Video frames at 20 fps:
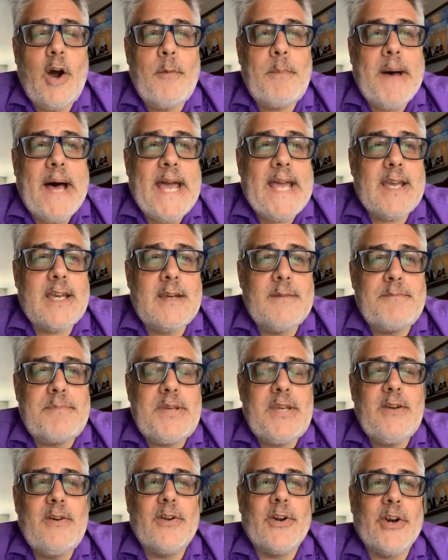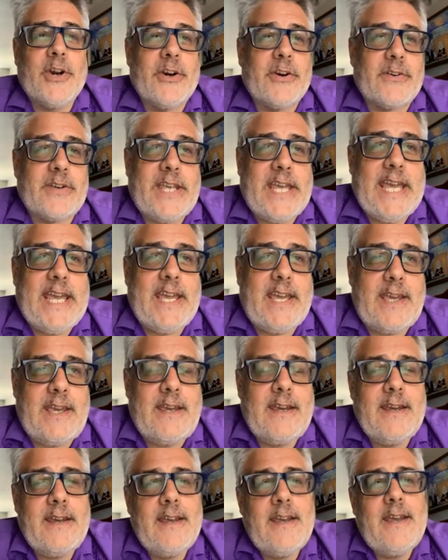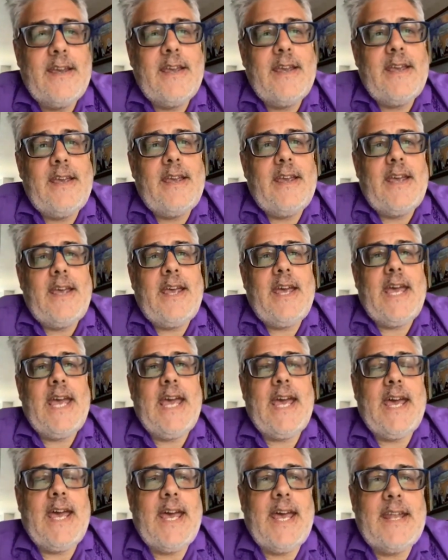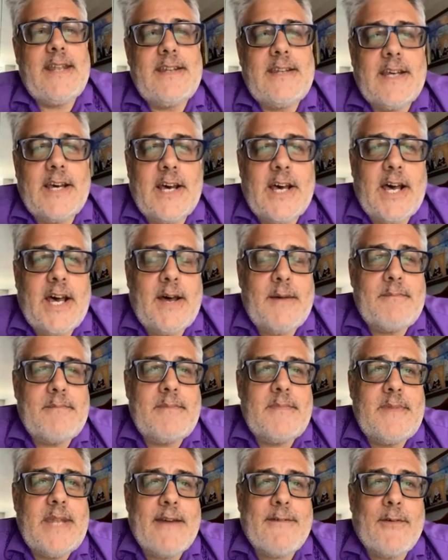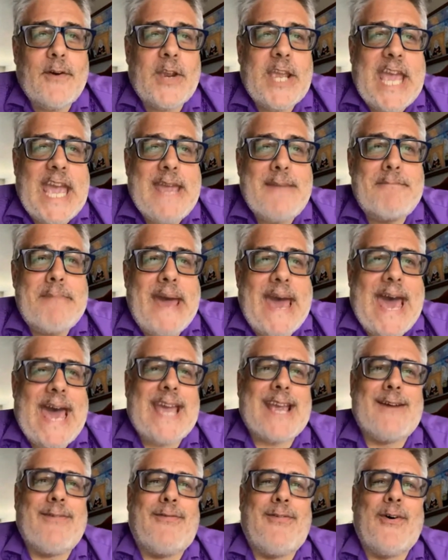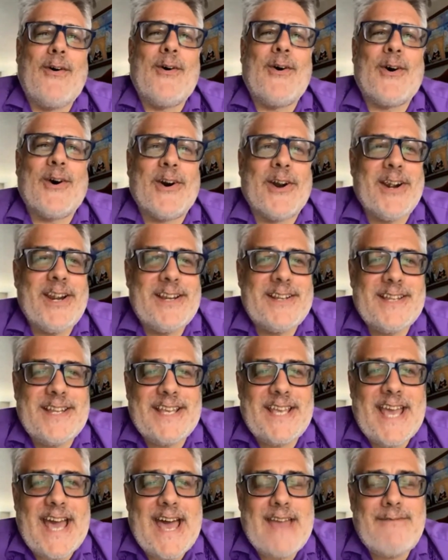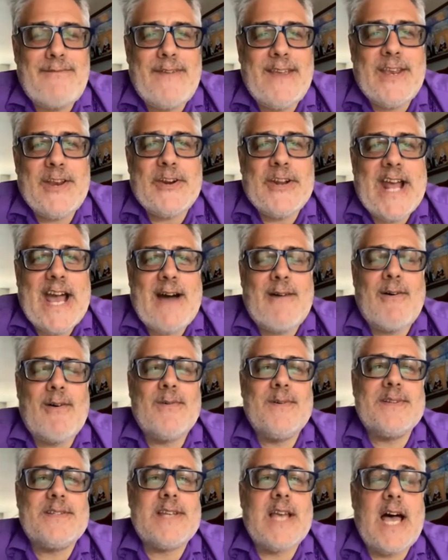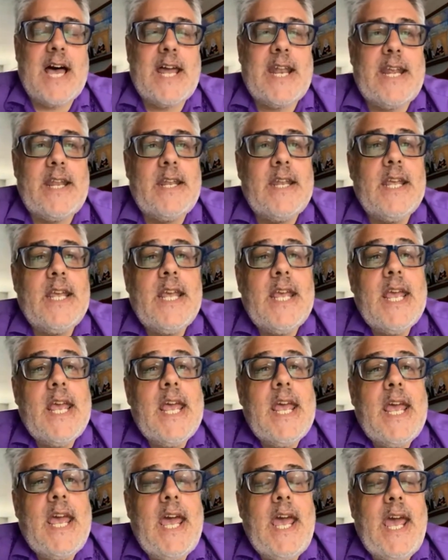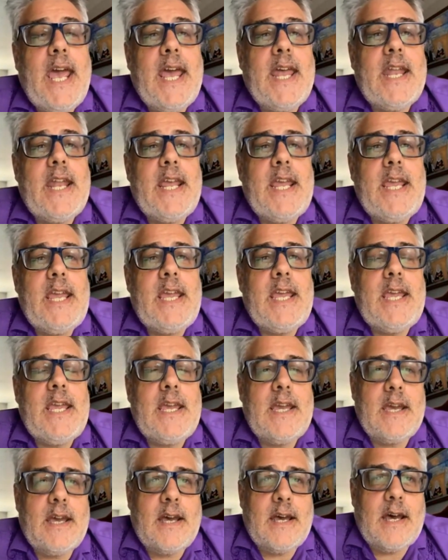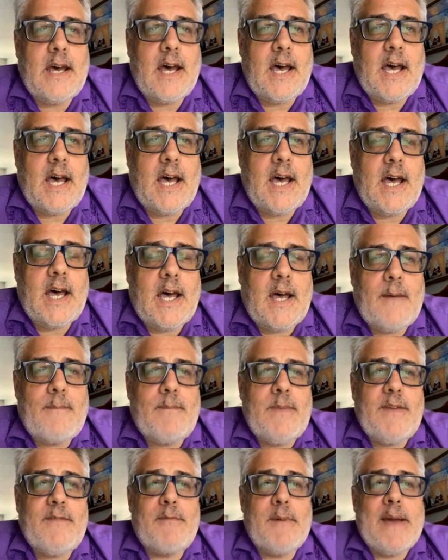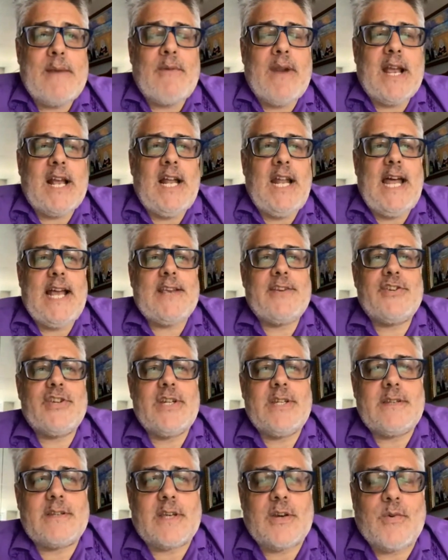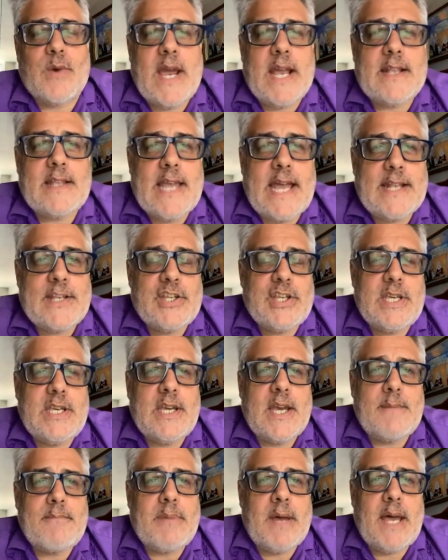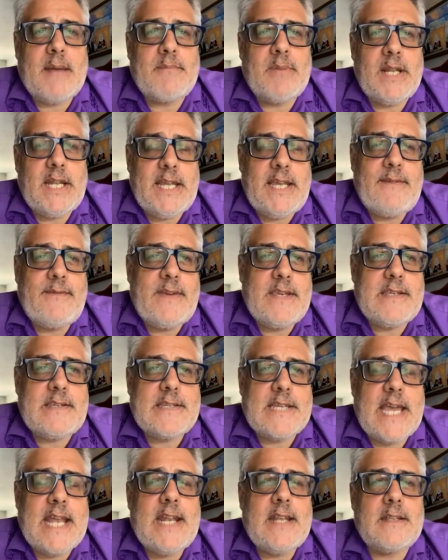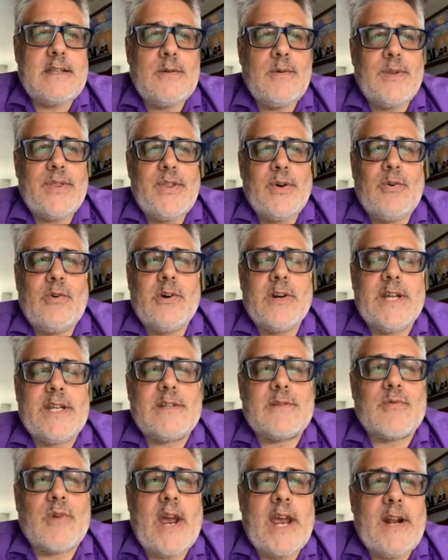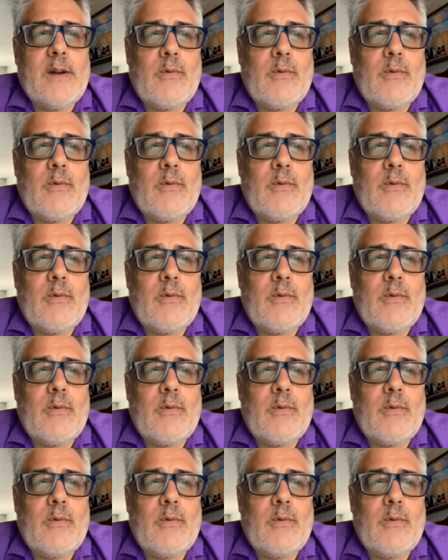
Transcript: by a computer geek, and never came back for it. And the guy figured out what was on it. And he, if my recollection is correct, actually, I believe he sent it to authorities right